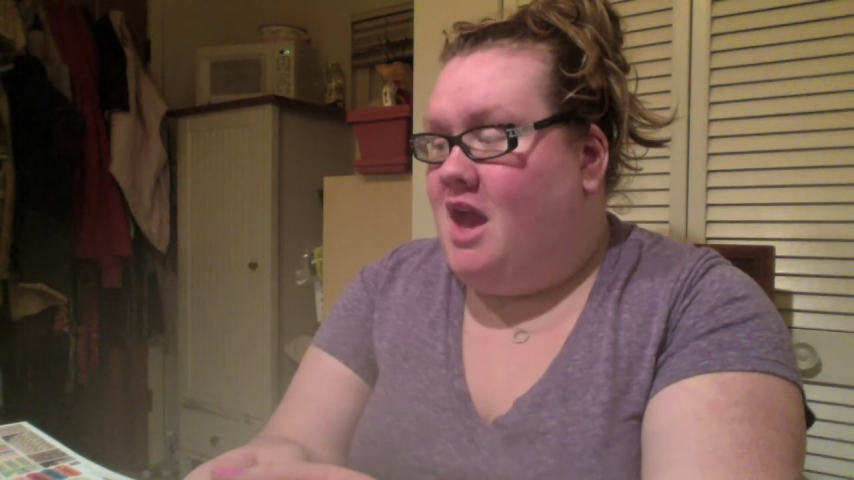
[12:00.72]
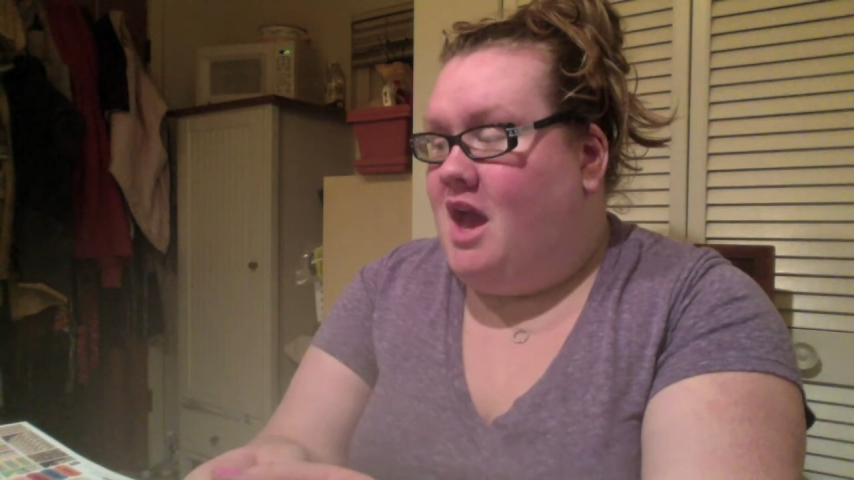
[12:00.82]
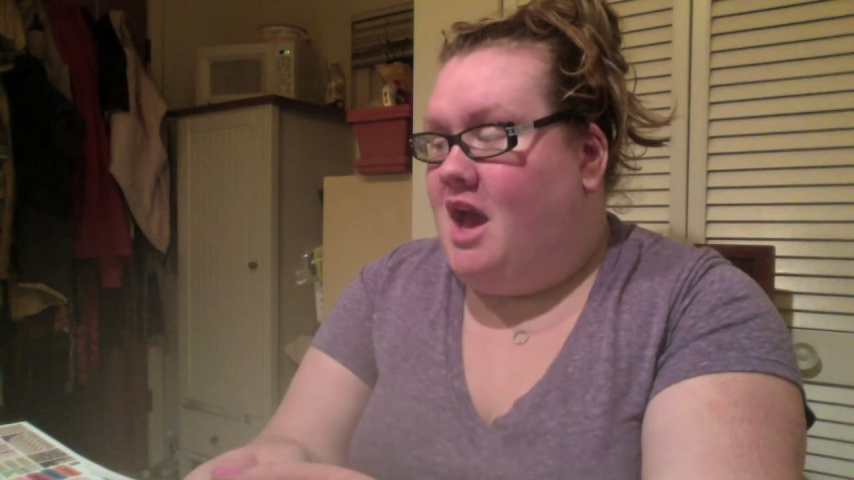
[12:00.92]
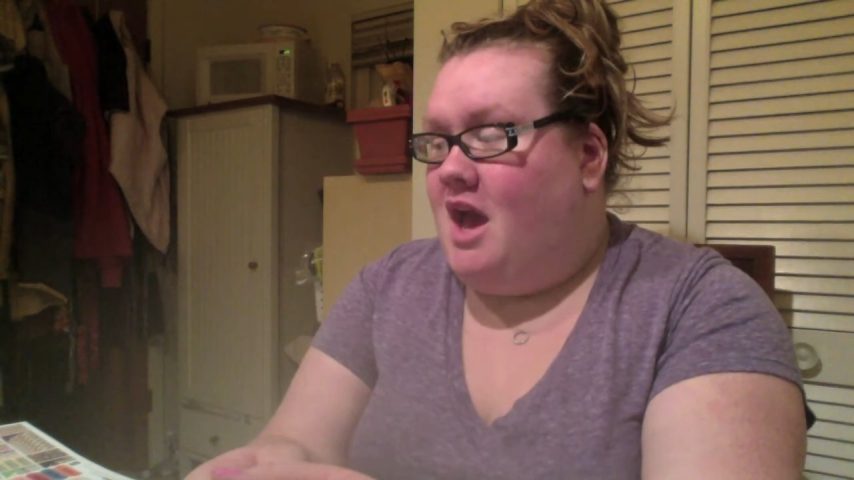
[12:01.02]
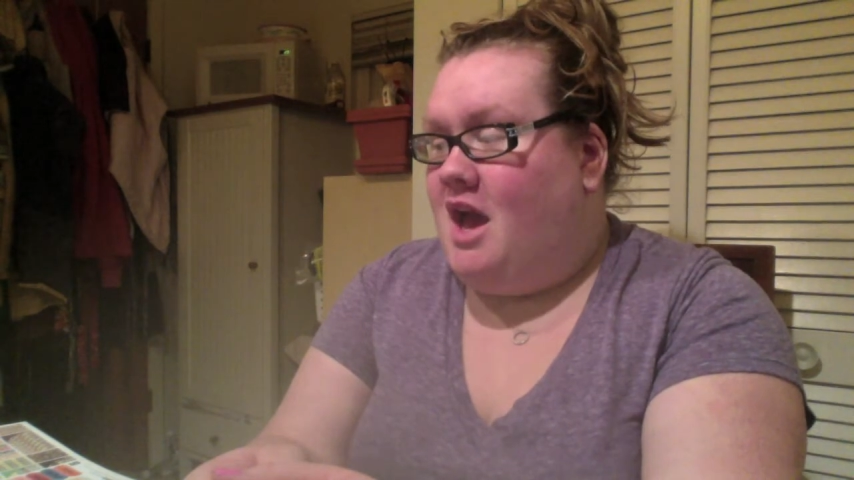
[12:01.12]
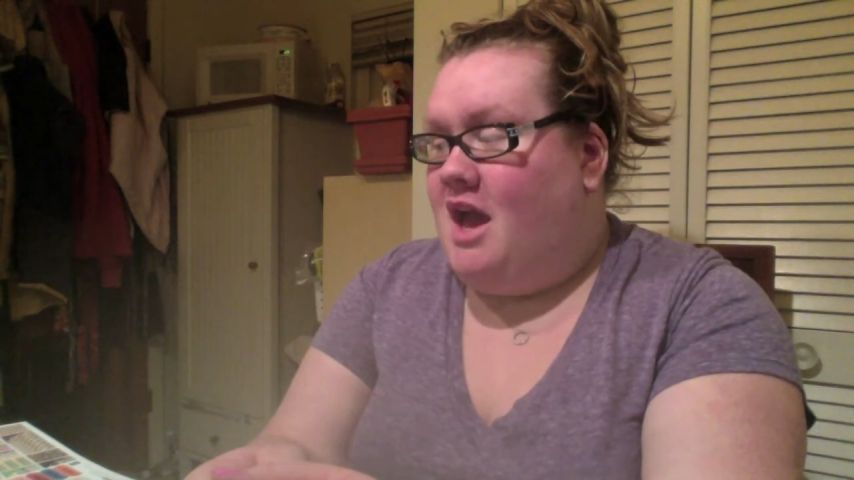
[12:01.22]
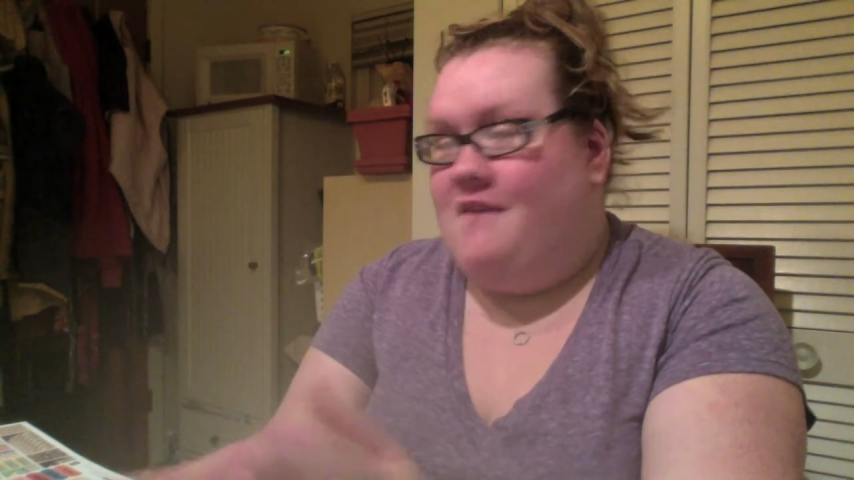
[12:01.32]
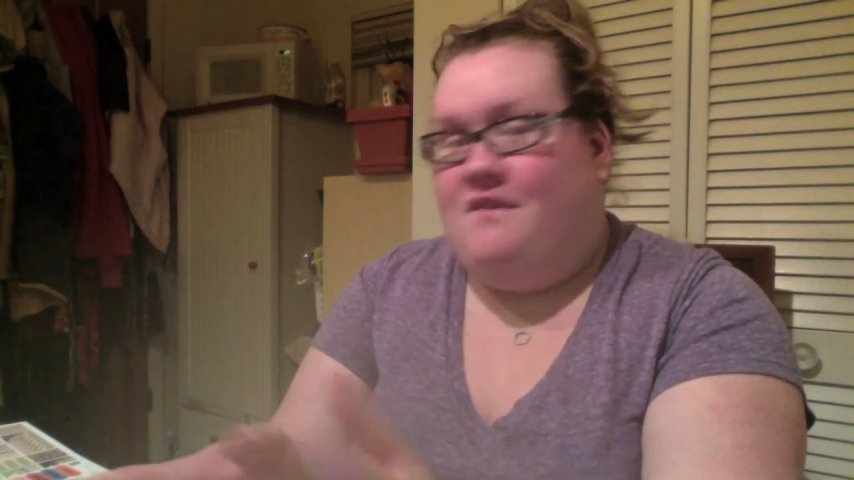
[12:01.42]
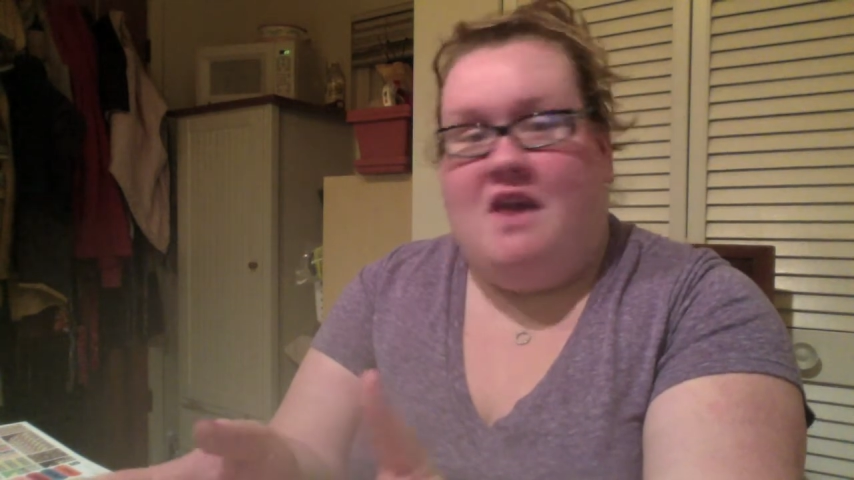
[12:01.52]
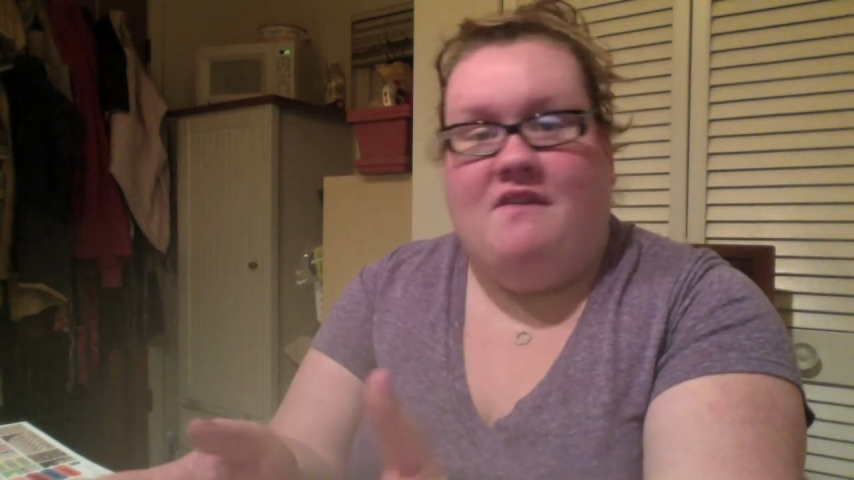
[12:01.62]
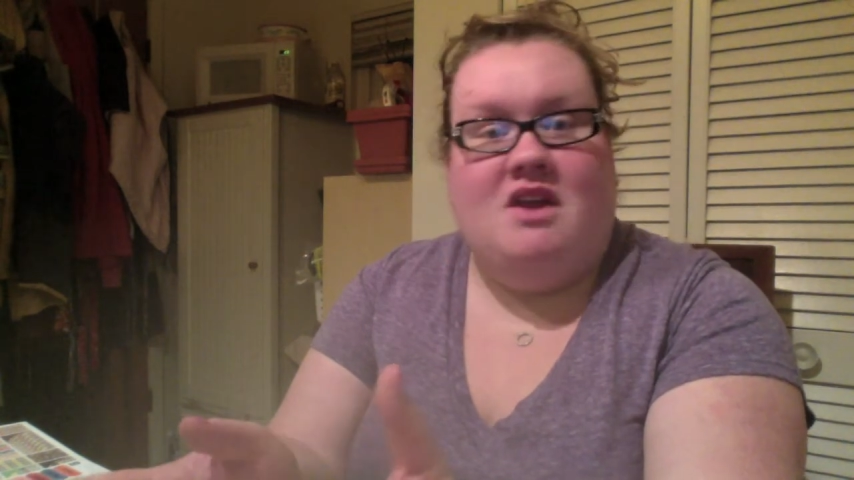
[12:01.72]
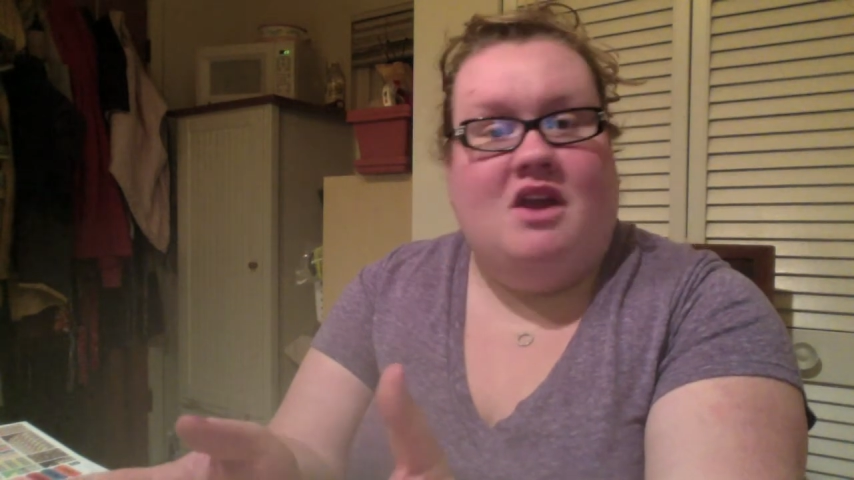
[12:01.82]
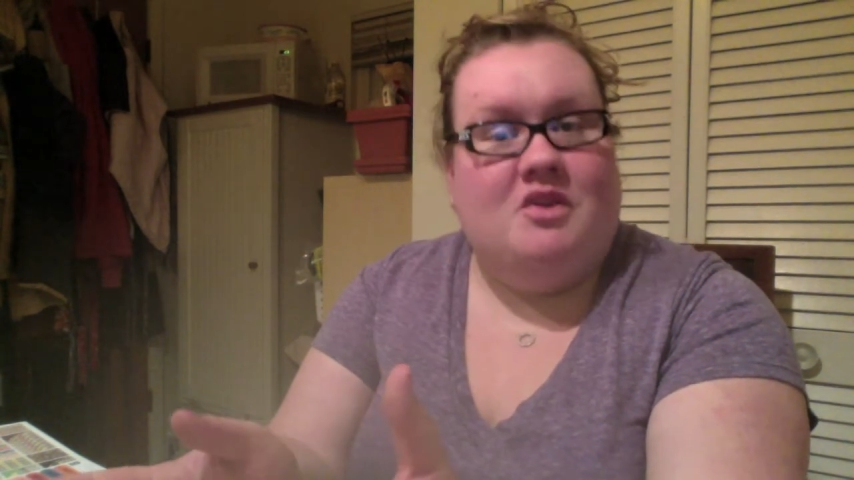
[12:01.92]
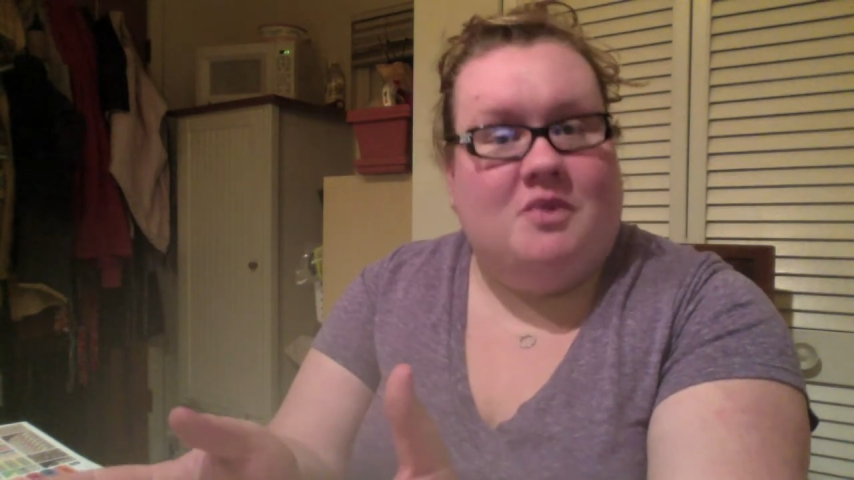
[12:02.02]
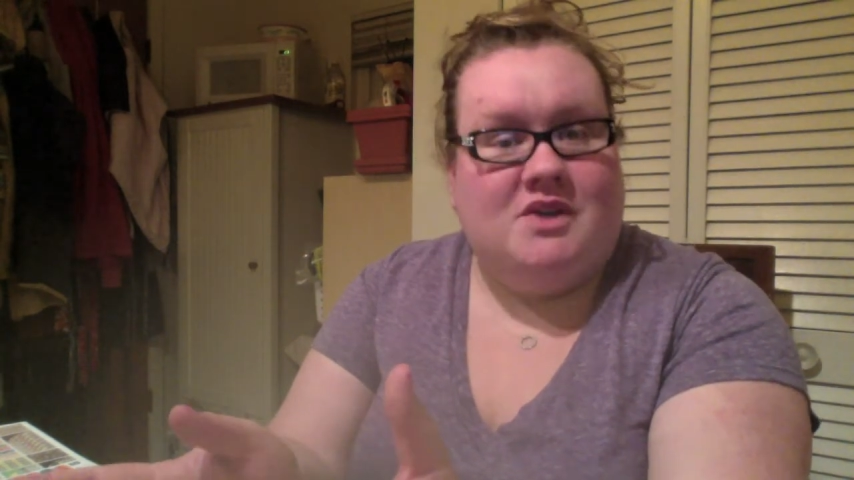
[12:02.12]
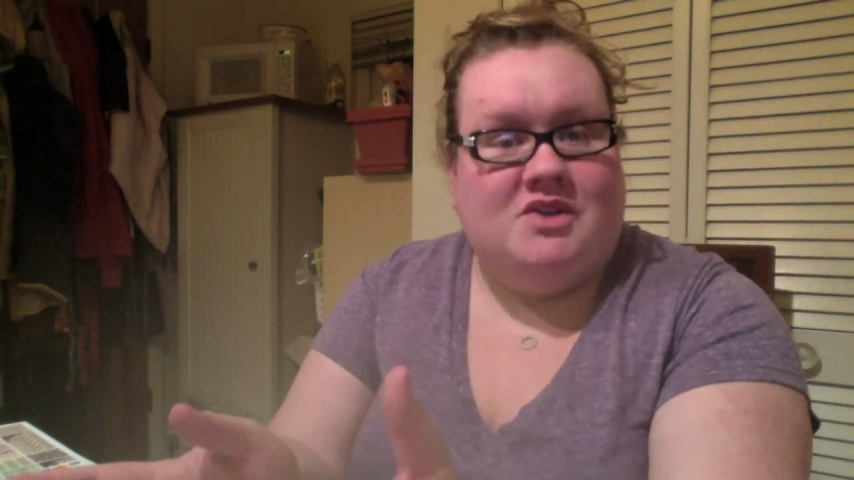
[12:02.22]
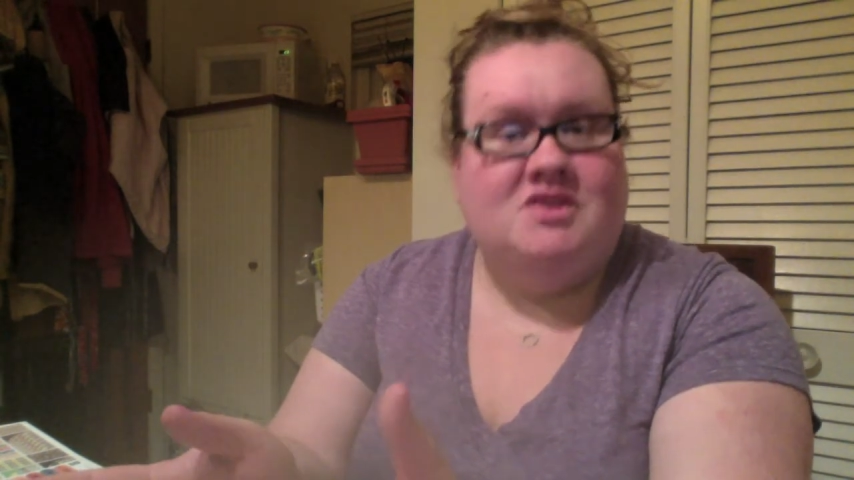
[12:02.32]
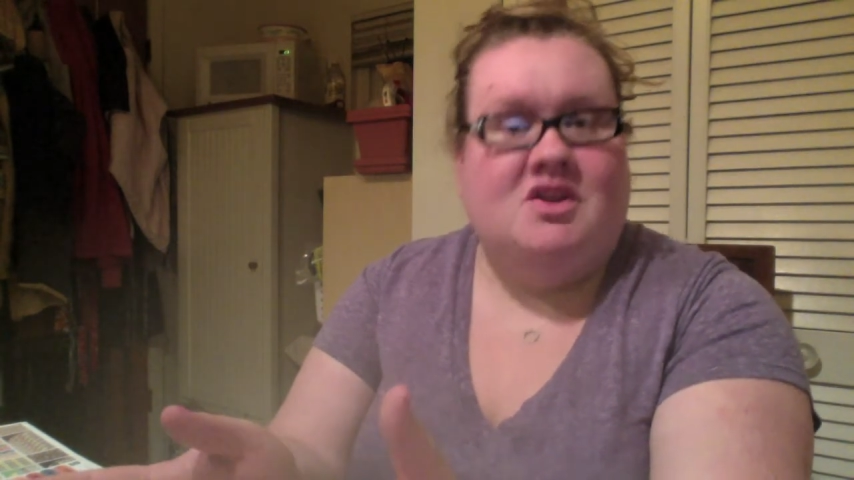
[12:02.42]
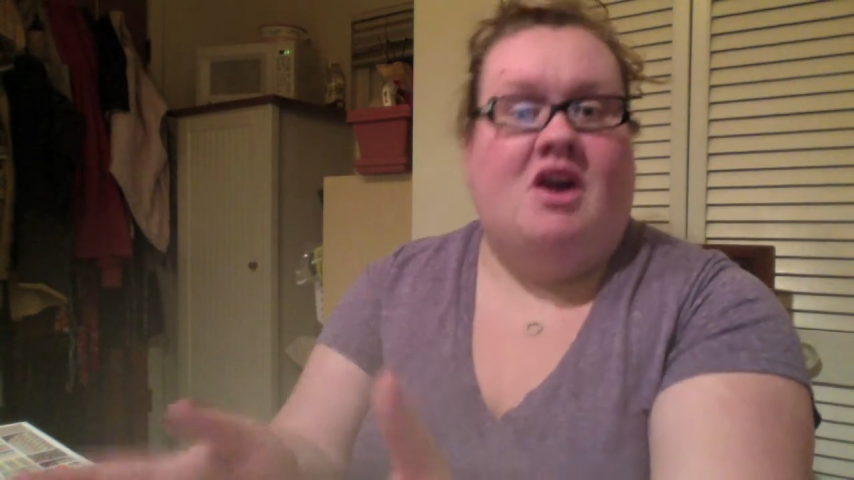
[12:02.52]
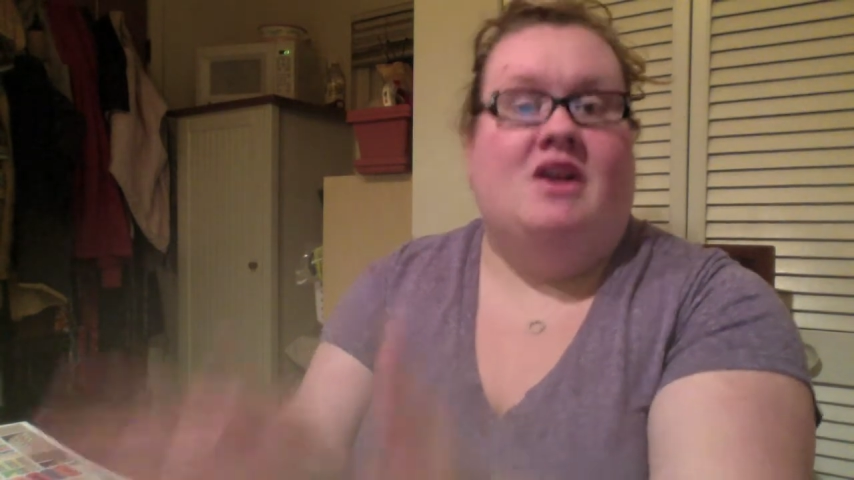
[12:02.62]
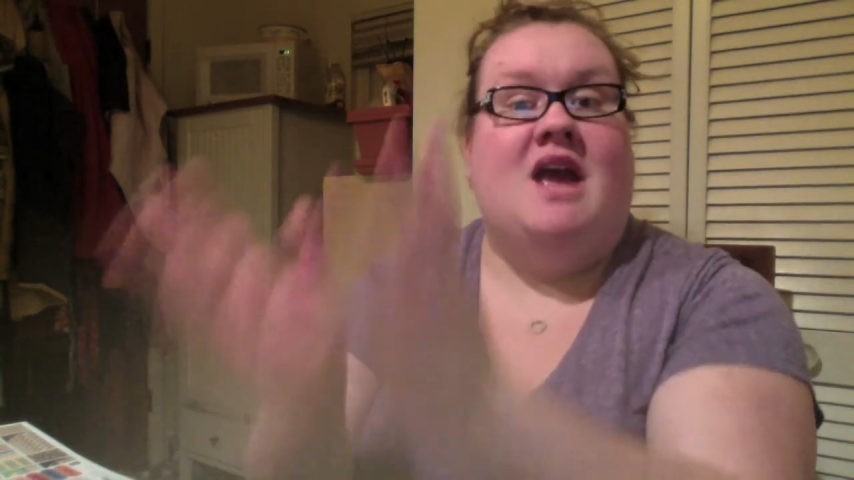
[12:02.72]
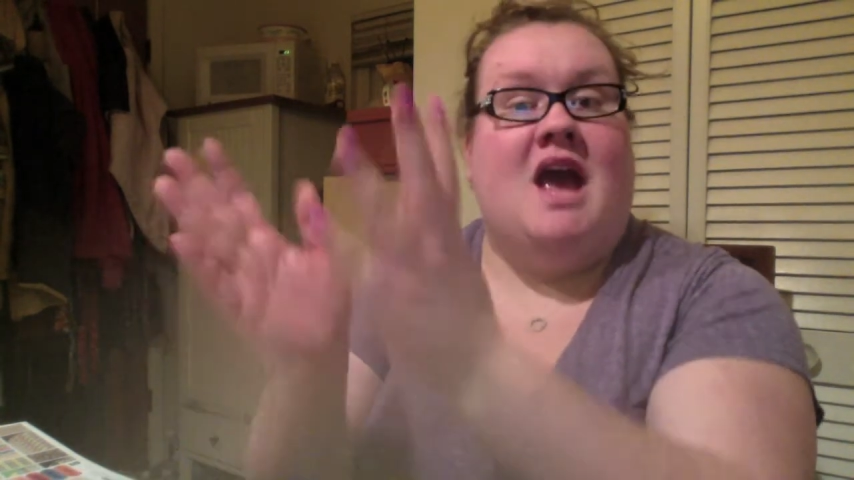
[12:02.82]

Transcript: if you have any other questions on